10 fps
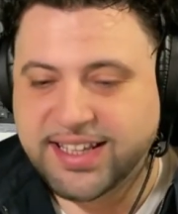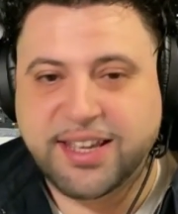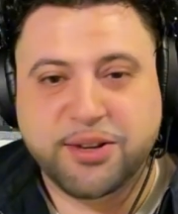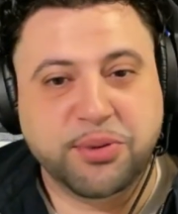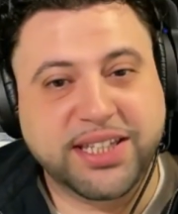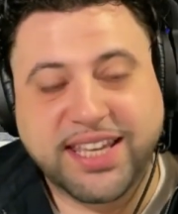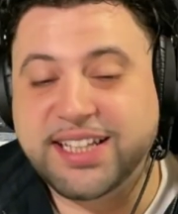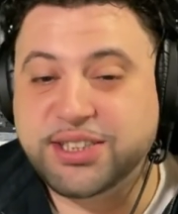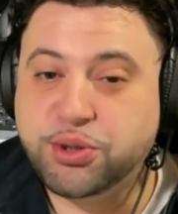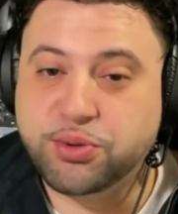We
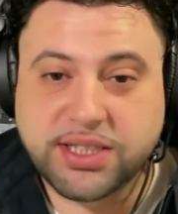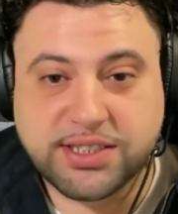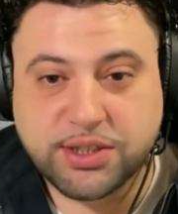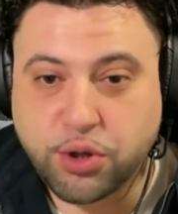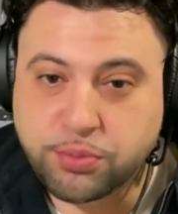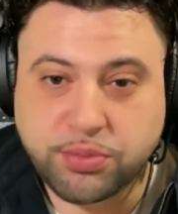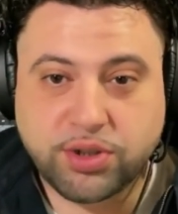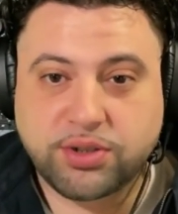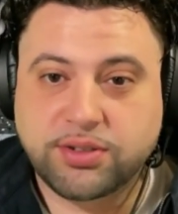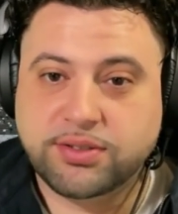can't do this no
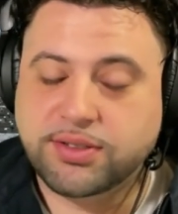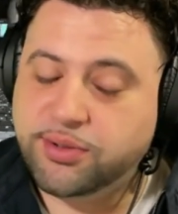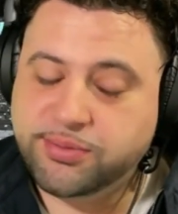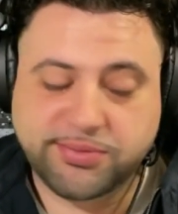more. No.